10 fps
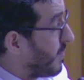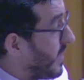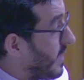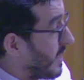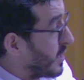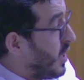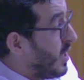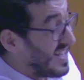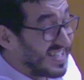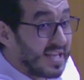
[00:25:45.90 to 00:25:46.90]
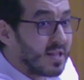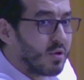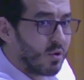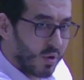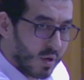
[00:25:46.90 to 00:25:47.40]
the beginning till
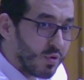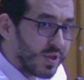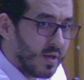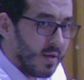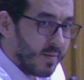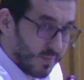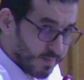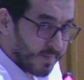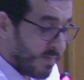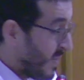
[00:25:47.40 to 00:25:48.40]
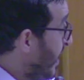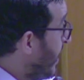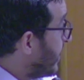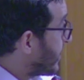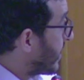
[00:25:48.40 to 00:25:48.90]
the growth.
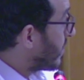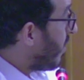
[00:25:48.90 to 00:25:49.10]
Second